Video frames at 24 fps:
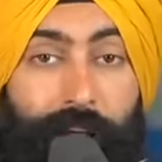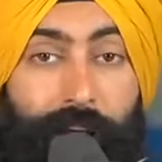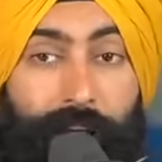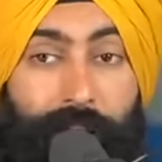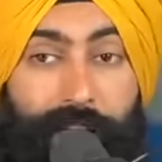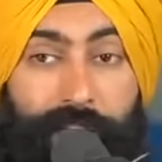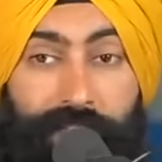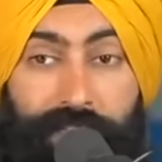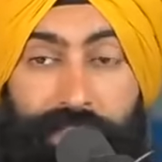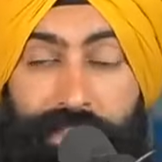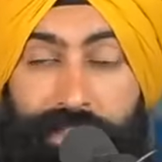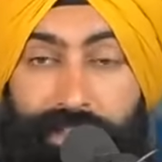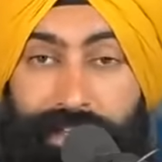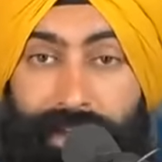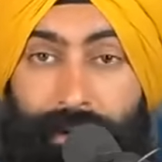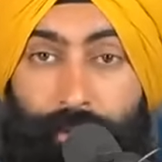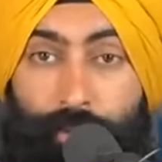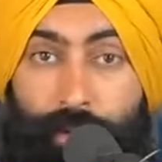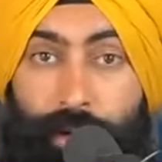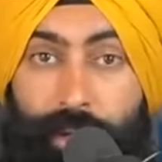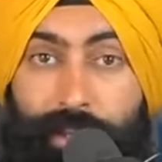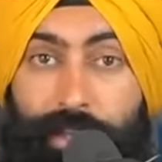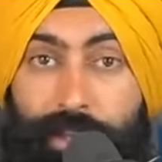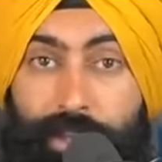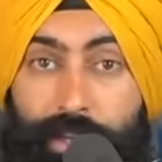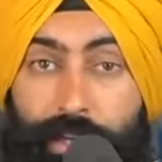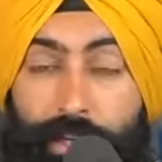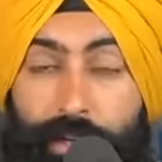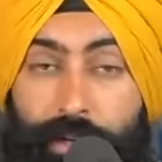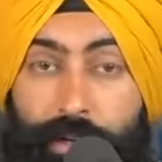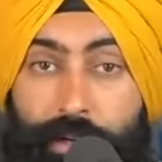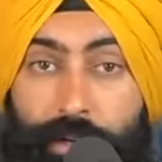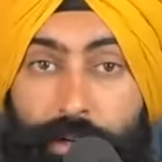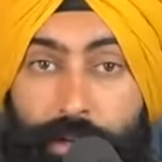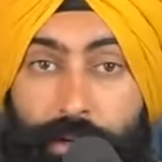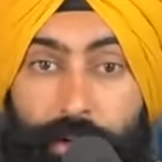And it's the same way that
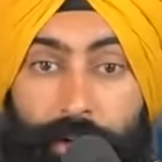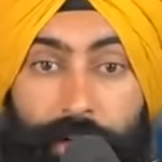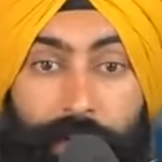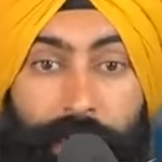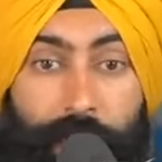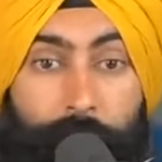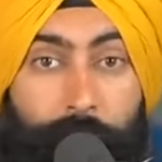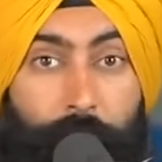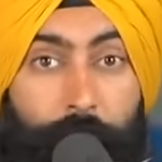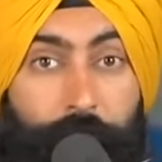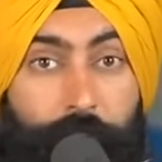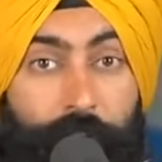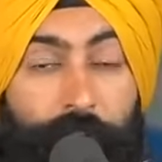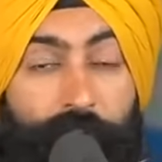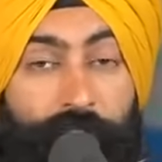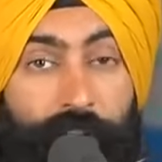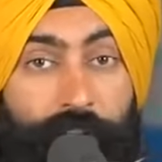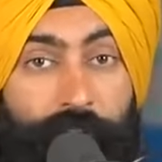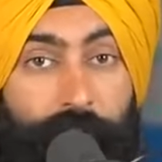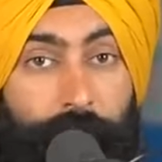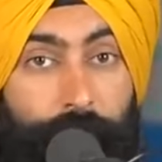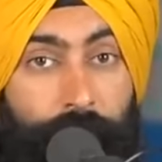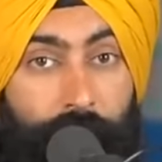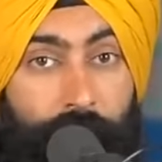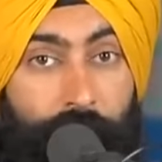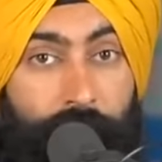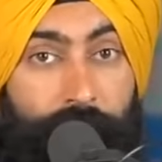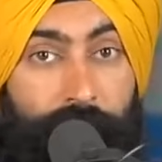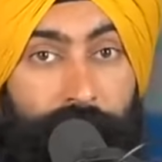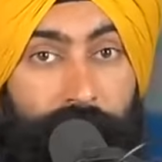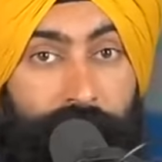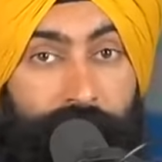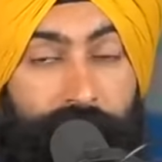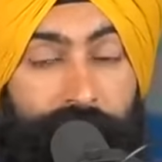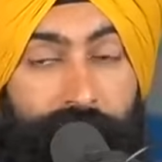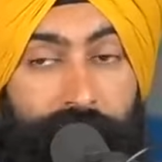they're learning about their favorite
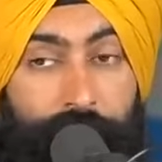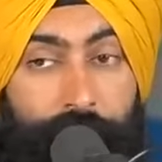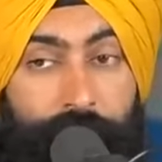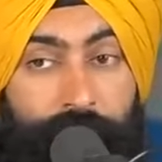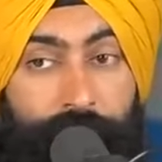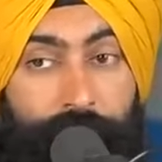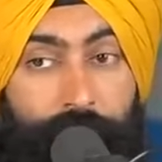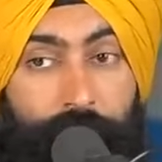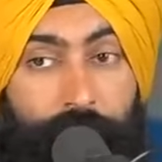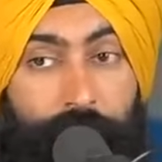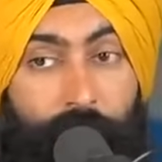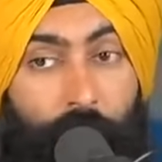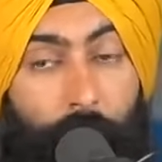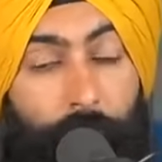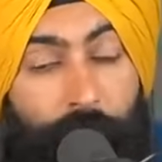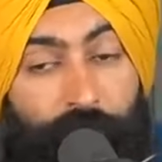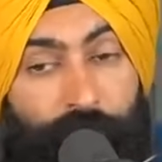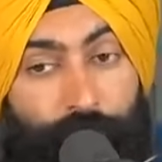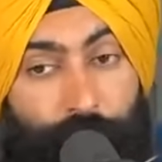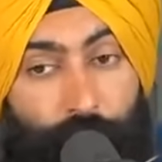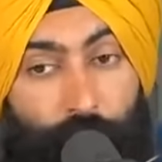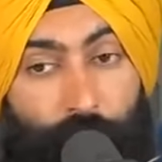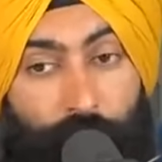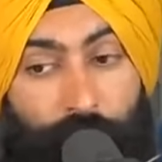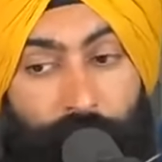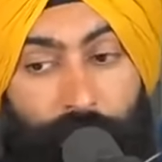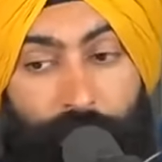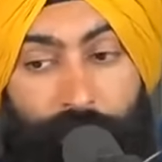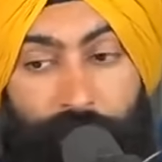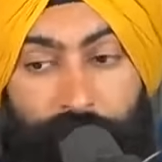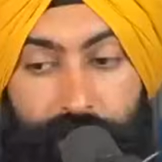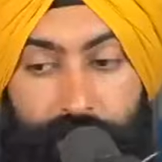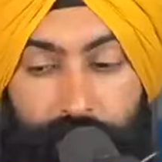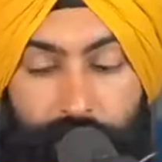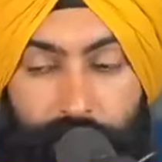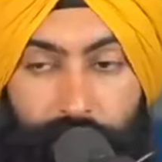products. Now, before,
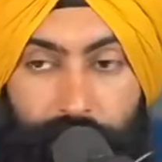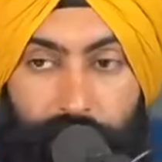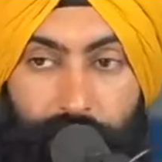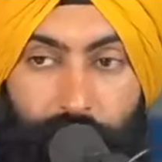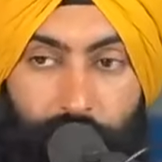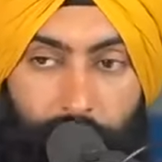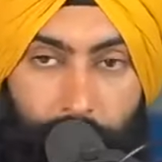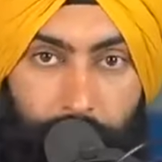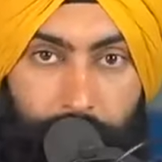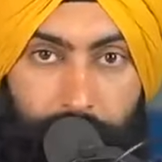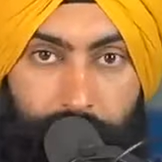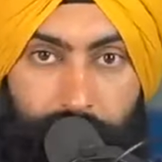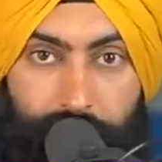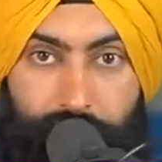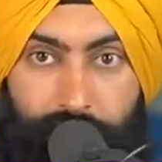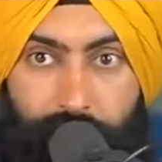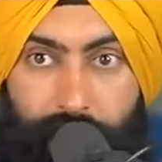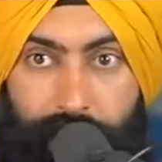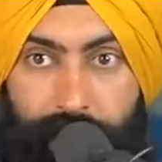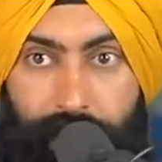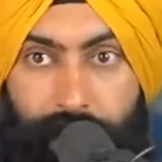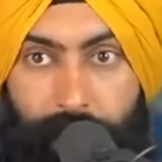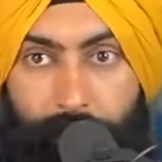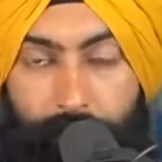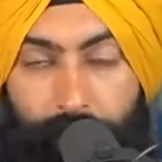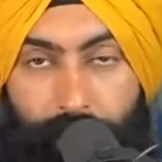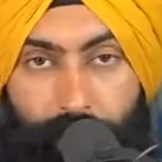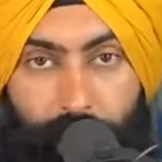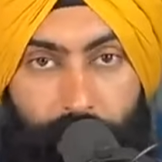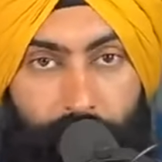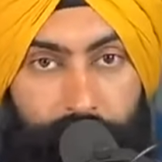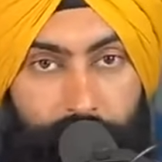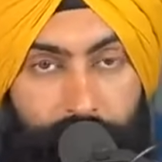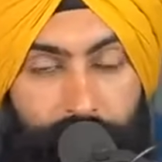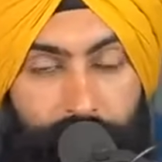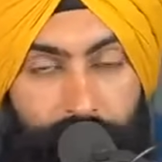when a company had a
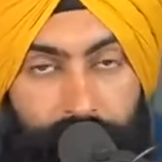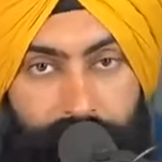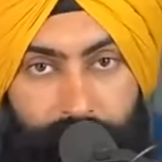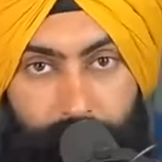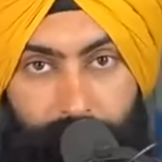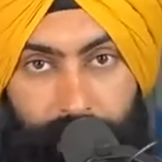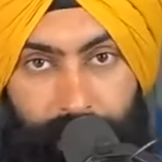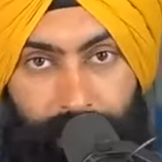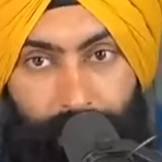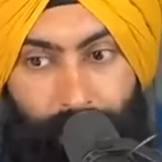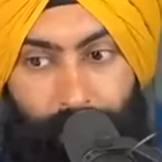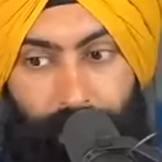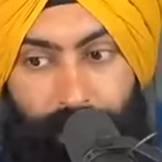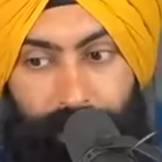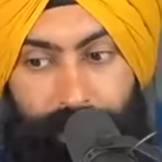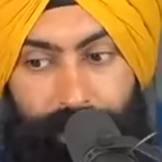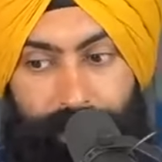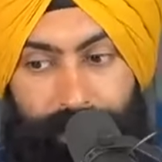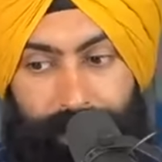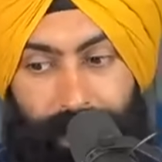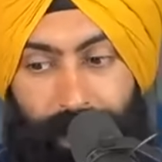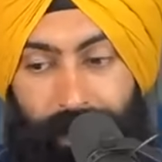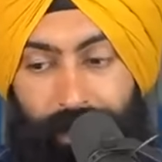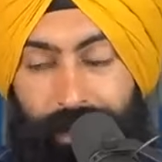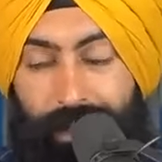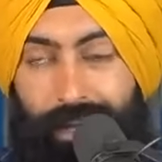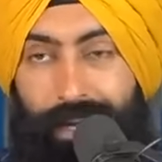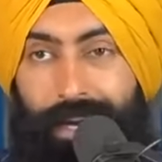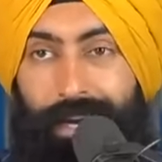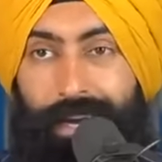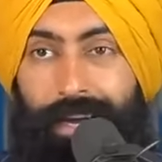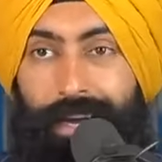product or something they wanted to sell,